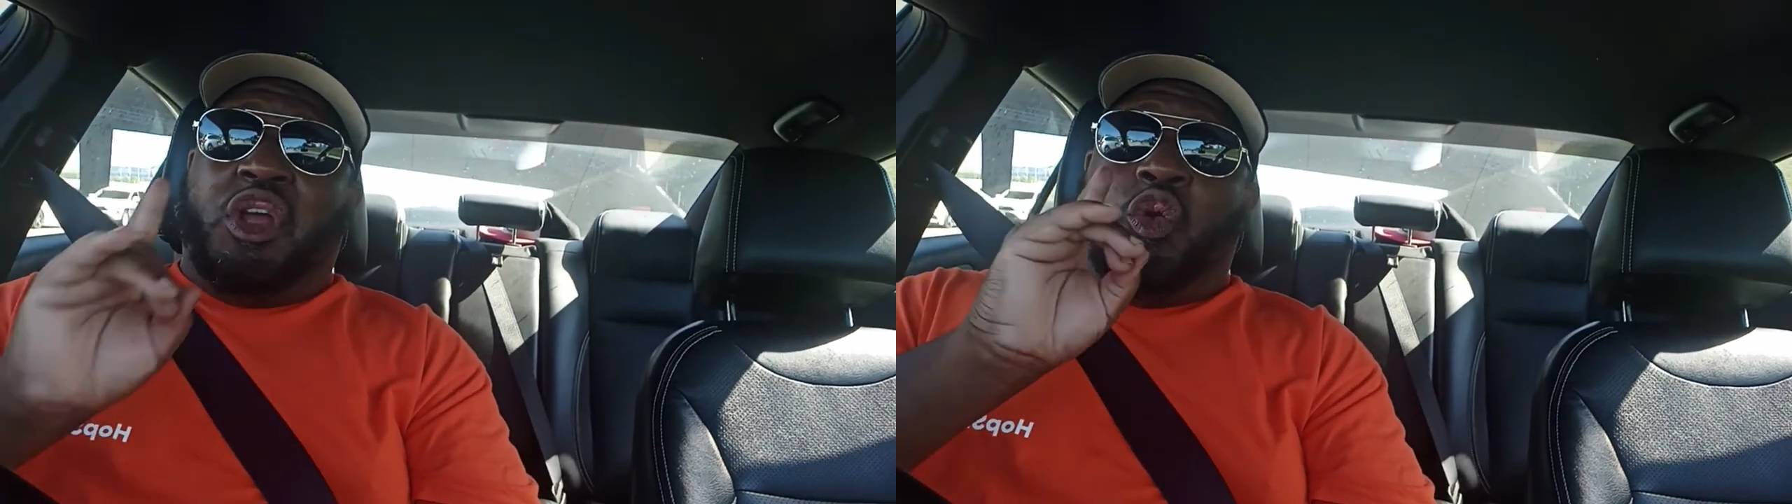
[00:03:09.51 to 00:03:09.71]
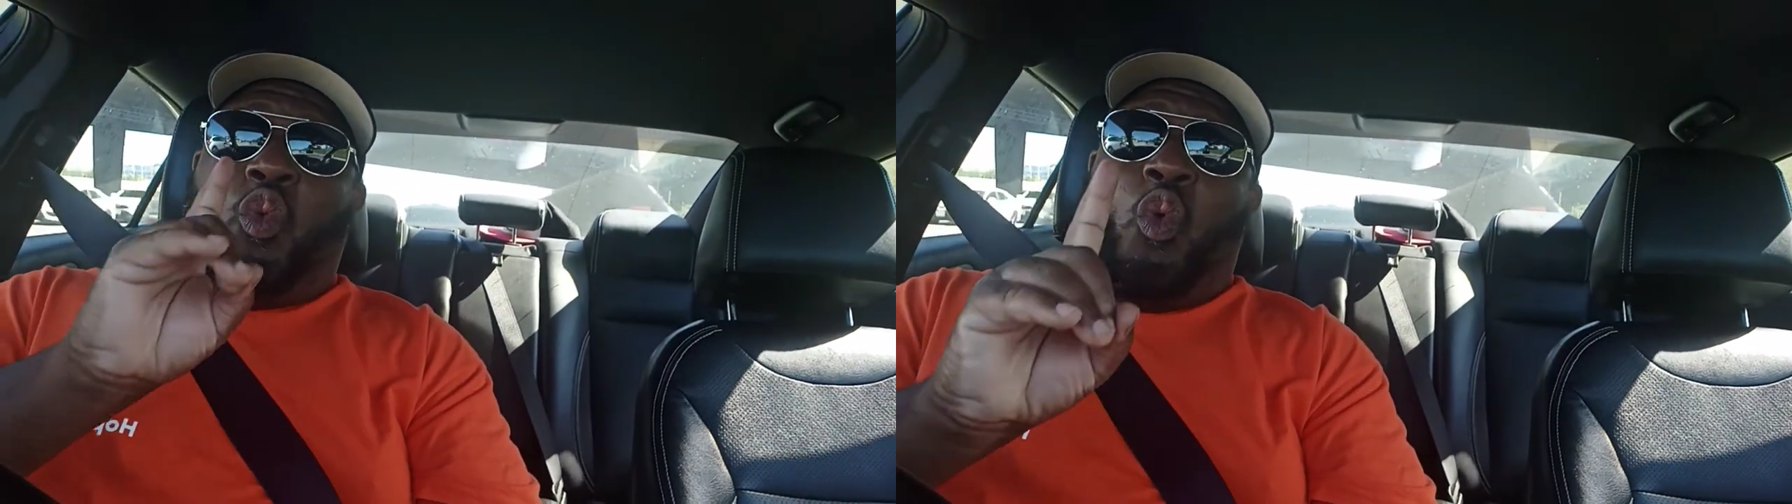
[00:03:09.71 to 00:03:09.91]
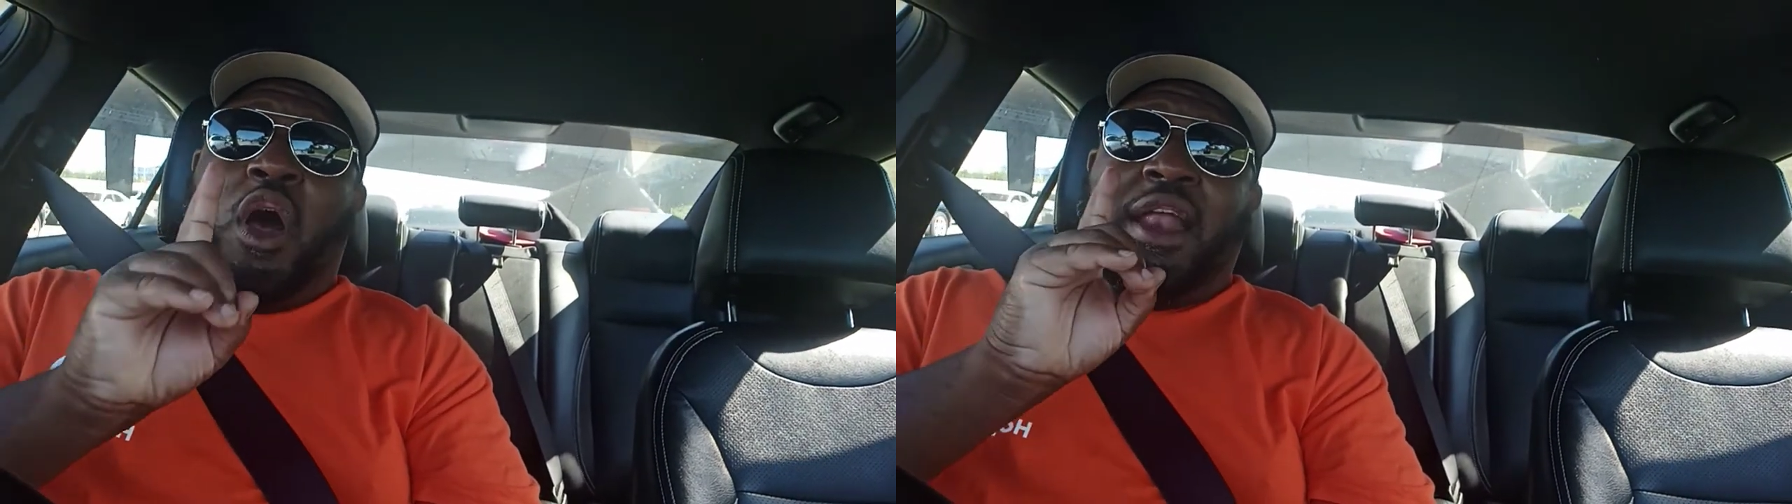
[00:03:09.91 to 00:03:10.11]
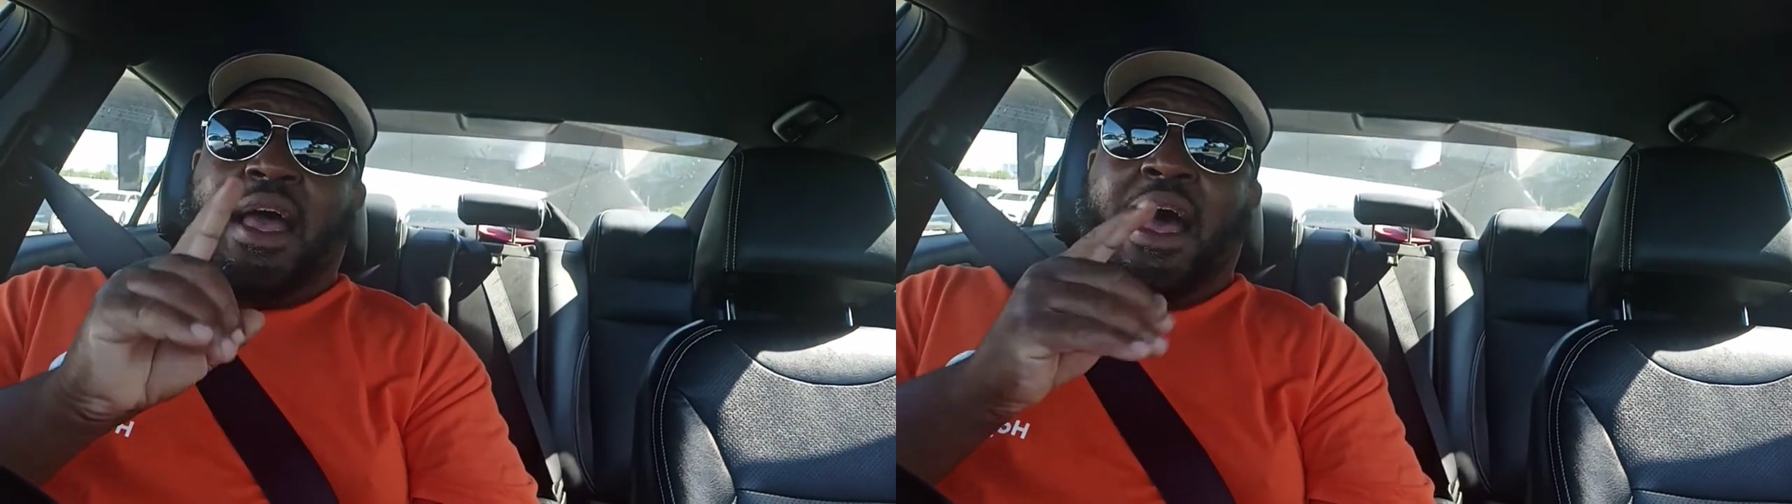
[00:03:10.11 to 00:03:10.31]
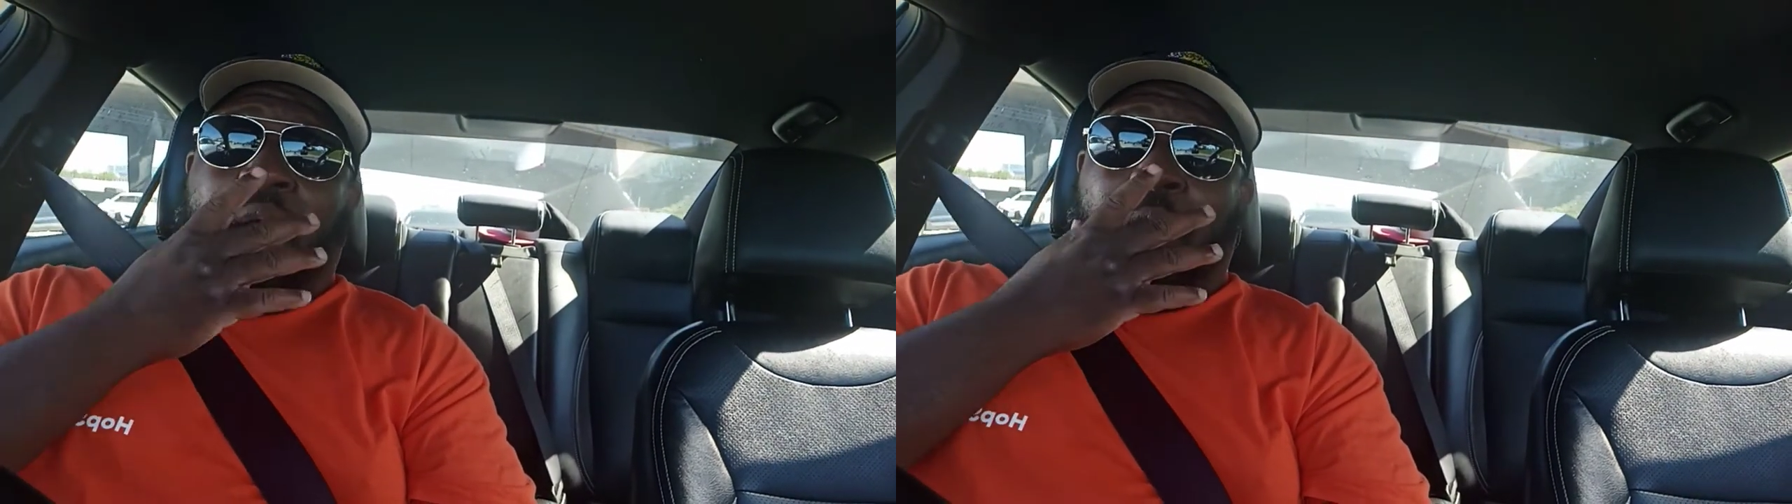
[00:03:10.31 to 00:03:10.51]
in 1
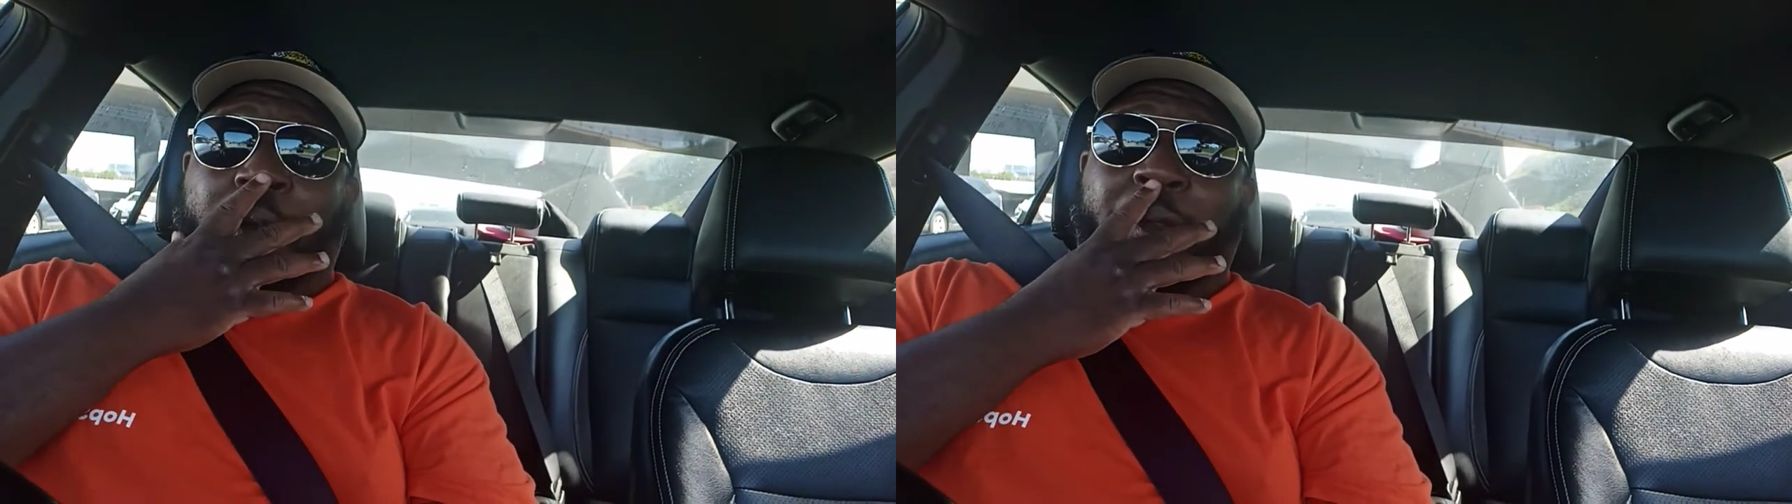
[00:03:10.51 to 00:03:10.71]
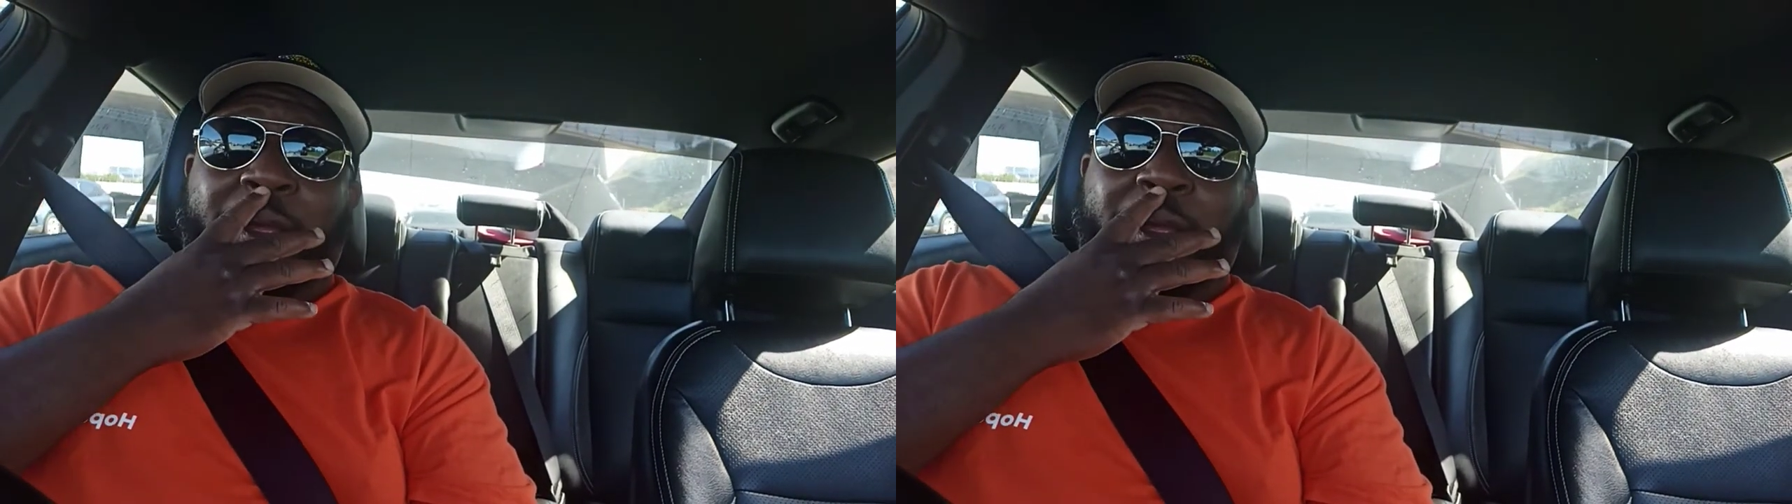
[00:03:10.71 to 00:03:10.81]
hour.